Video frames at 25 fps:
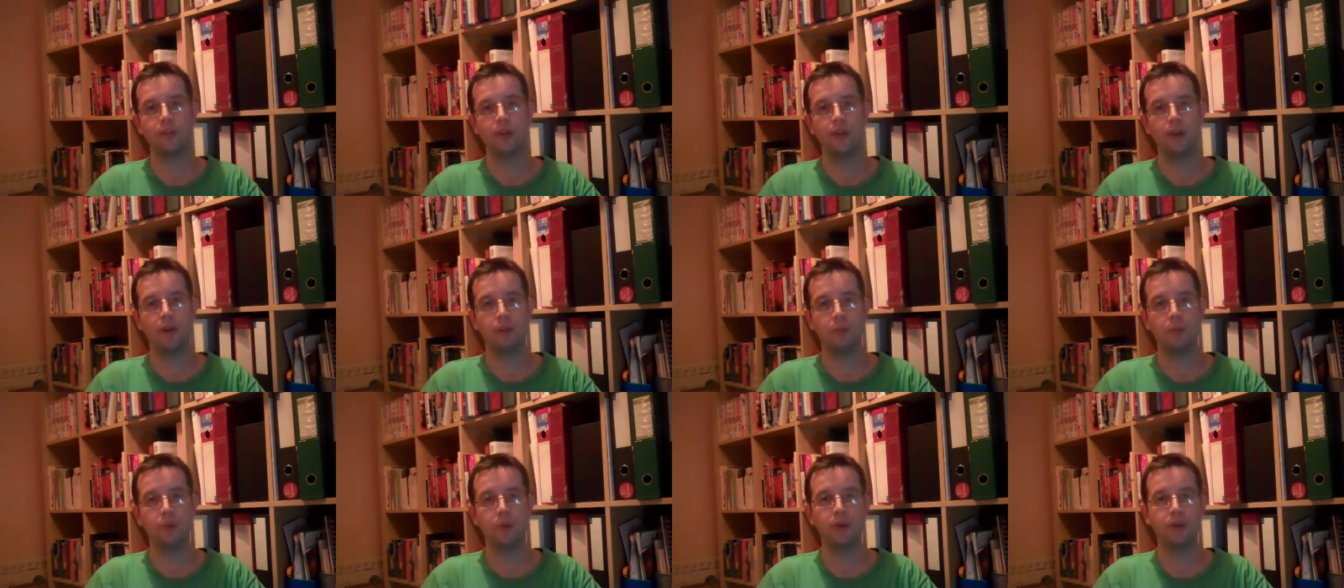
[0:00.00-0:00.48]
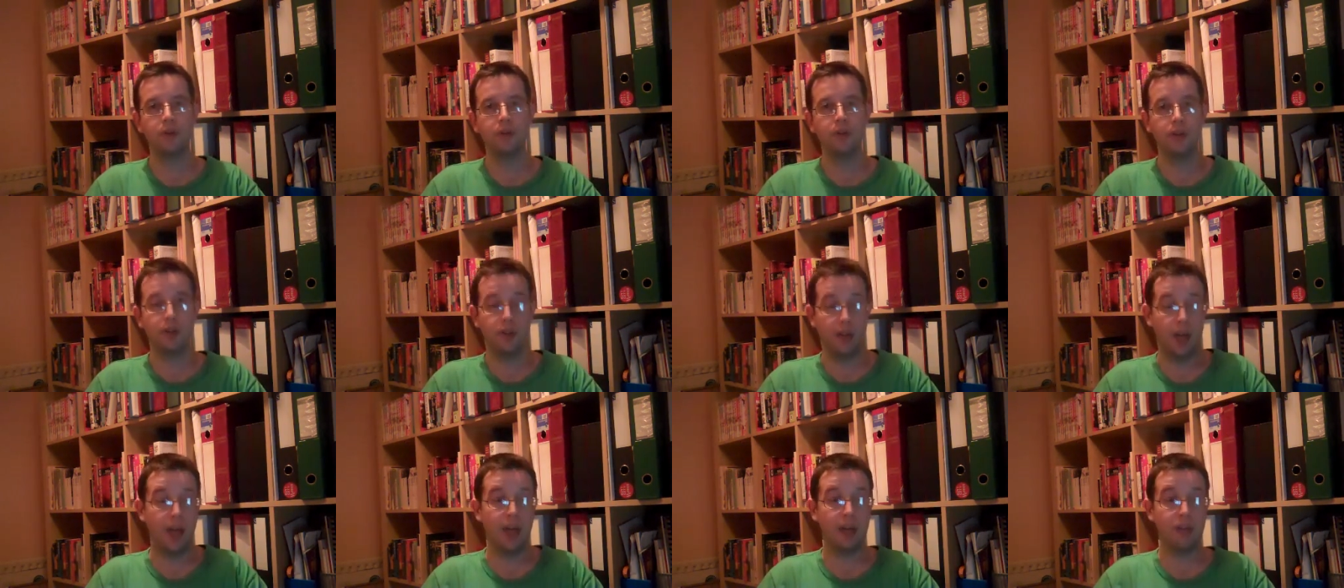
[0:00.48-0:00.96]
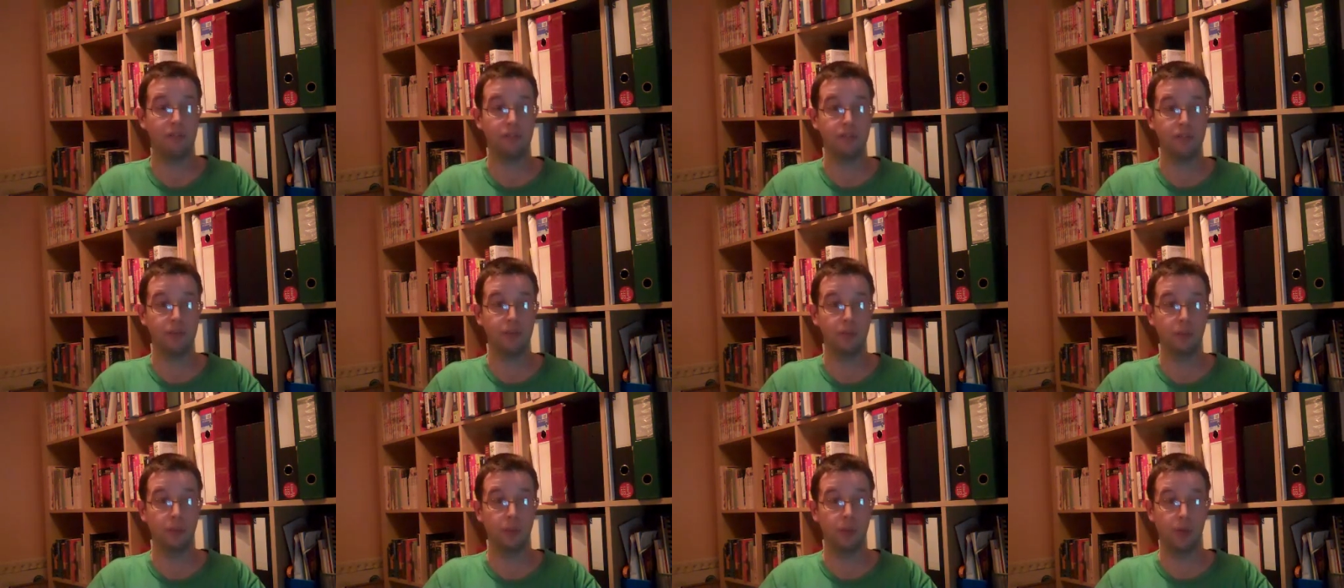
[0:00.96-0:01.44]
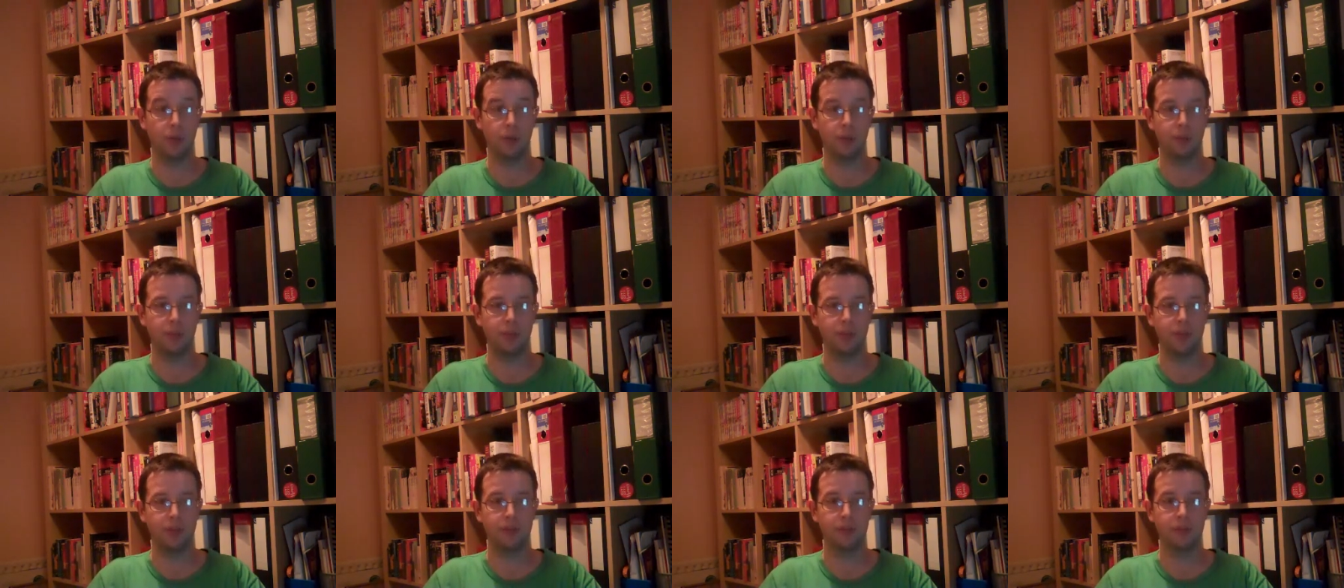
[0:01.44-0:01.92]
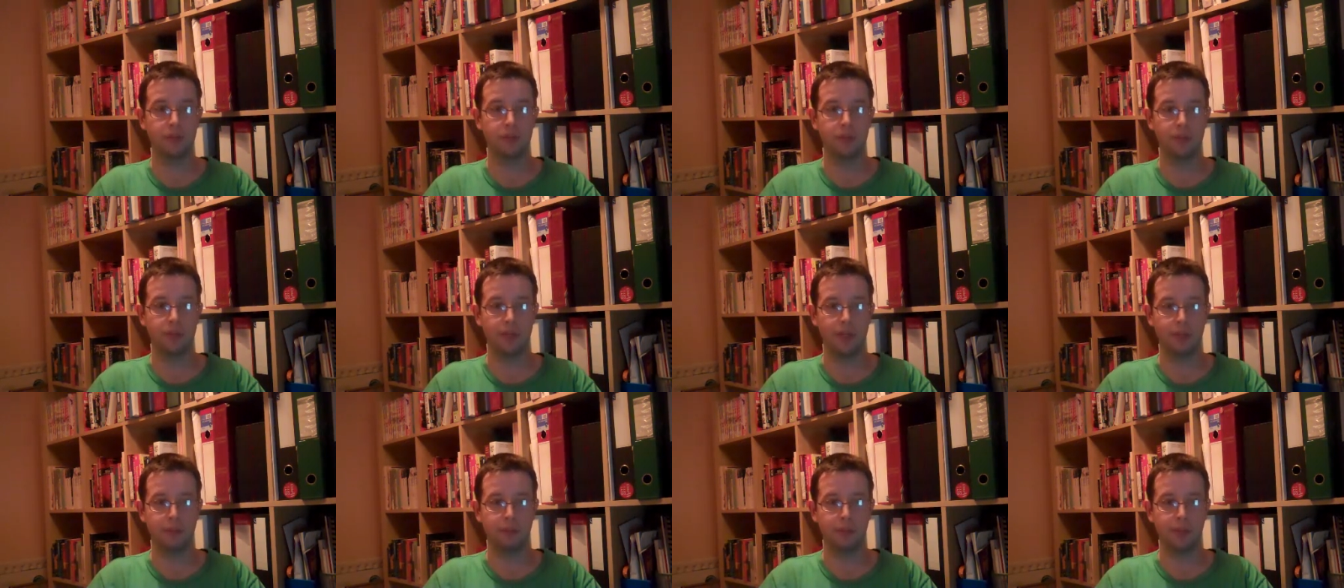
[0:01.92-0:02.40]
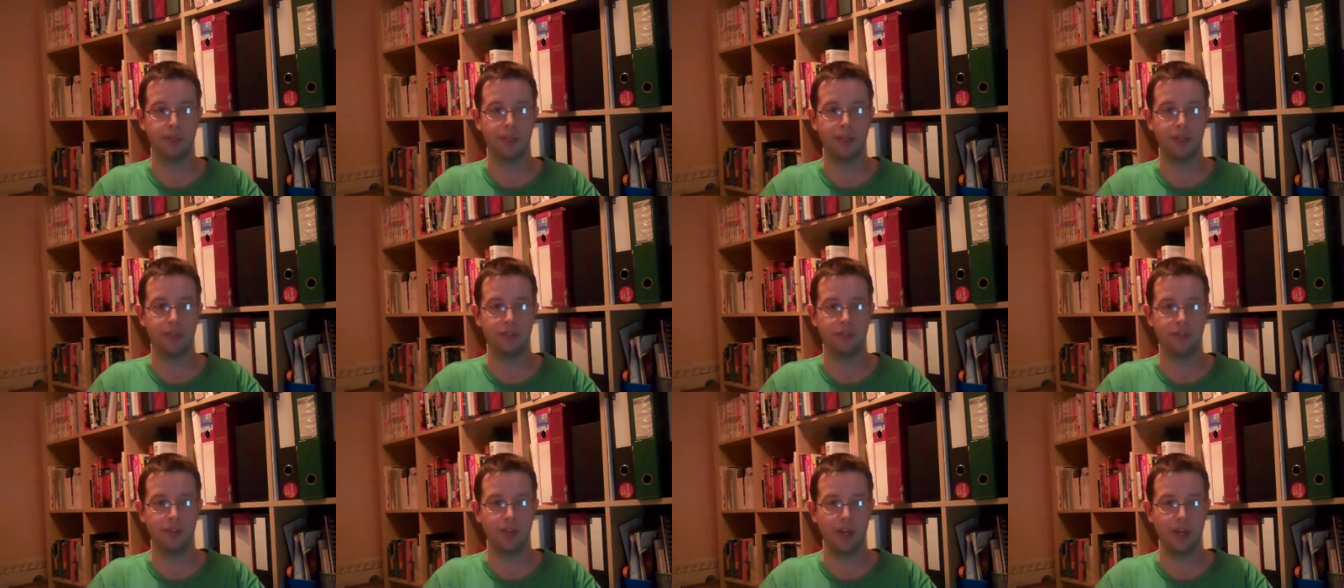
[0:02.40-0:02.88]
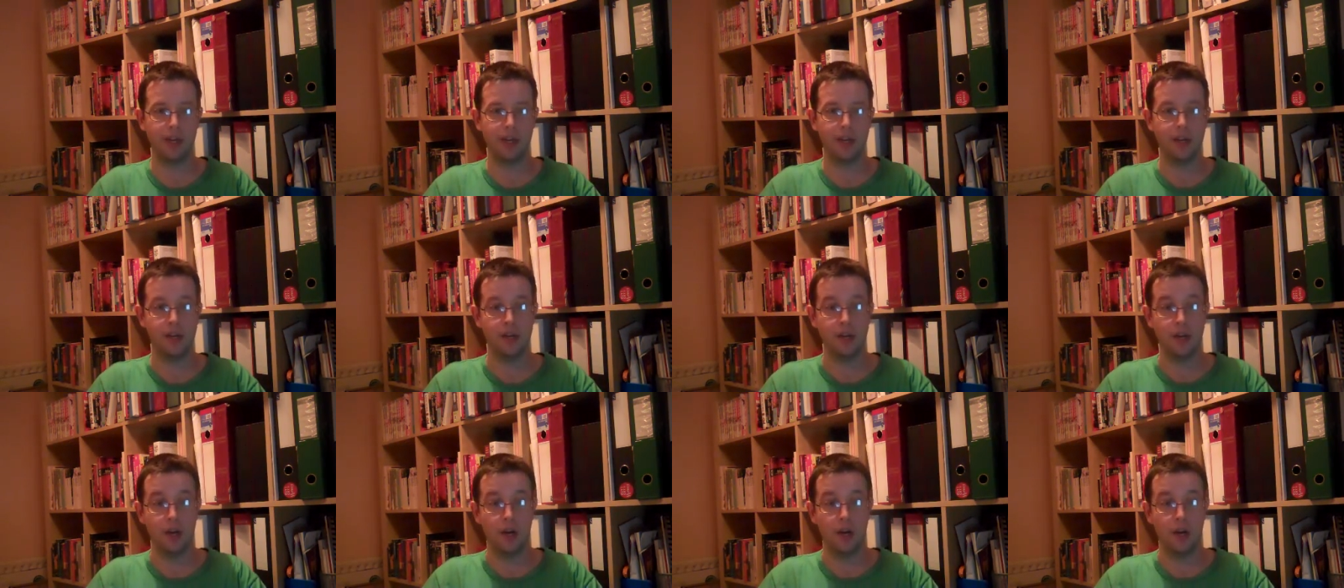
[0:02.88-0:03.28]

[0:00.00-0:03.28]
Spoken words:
I wouldn't have worked with in my day-to-day.